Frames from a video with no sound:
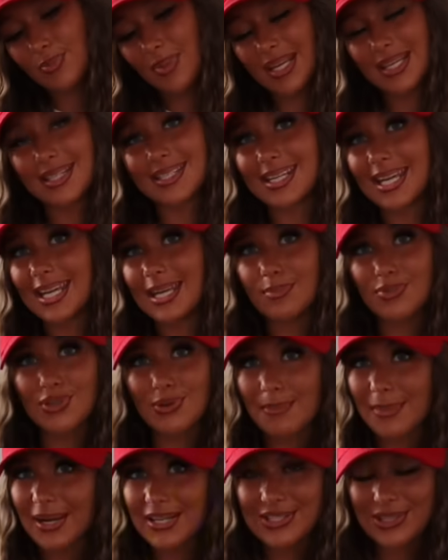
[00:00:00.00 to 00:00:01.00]
be to keep
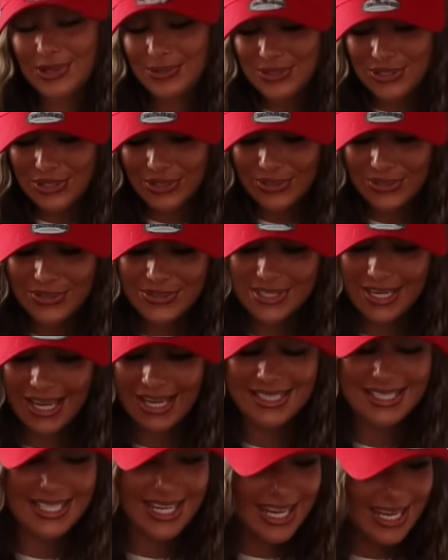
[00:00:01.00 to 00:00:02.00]
doing my socials
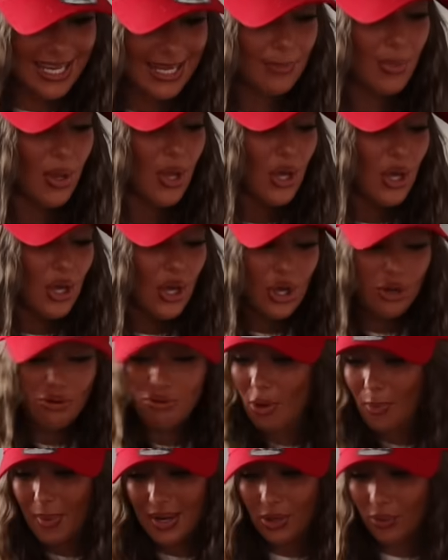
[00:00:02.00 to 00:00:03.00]
and keep
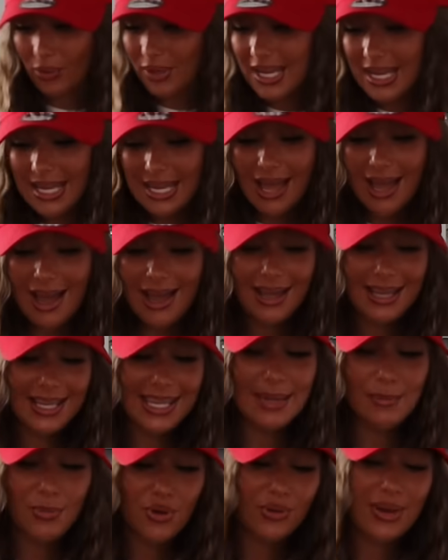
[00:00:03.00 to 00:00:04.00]
growing on here,
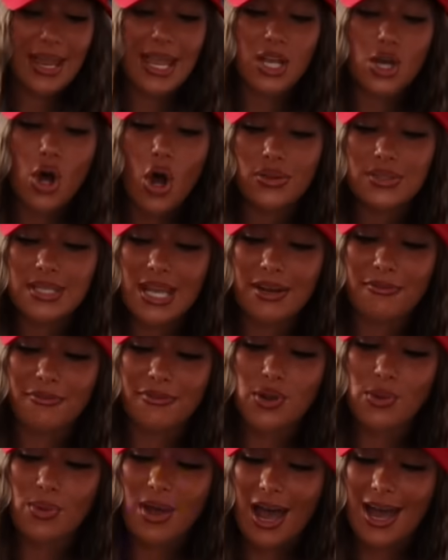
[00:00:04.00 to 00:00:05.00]
keep creating content
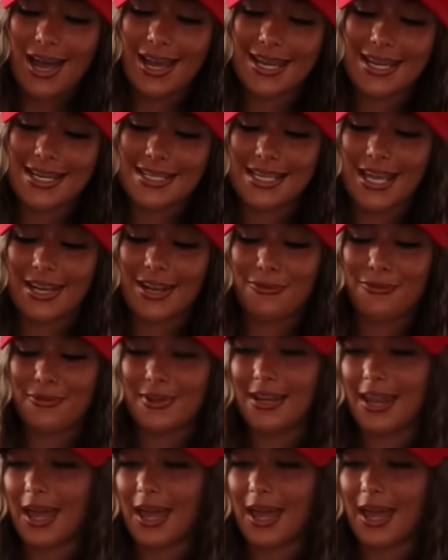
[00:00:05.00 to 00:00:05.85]
for you guys. And I feel